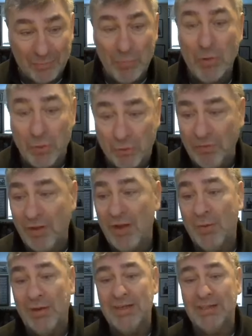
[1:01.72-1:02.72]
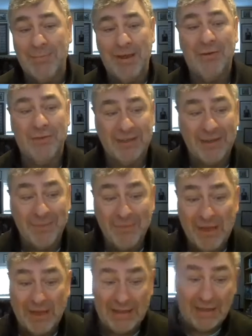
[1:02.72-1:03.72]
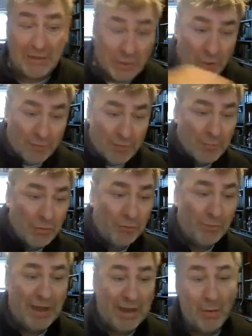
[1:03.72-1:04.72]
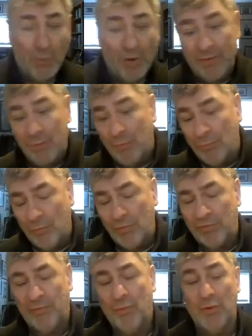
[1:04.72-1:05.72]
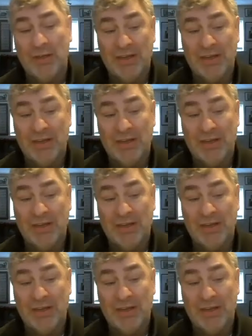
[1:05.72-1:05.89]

move when it's a penalty. And then two of them move back. One of them moves forward